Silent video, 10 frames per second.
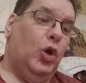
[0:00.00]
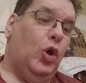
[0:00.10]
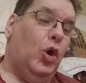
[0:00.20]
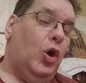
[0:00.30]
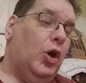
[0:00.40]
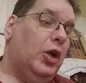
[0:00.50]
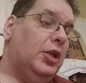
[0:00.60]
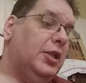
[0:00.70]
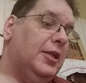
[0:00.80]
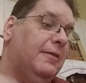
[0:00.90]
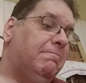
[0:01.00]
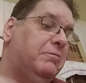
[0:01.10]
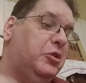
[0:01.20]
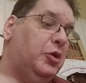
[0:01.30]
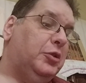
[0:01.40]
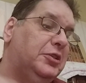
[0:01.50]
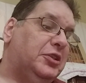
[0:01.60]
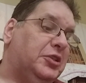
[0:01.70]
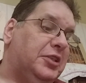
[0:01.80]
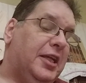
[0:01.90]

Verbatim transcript: all of those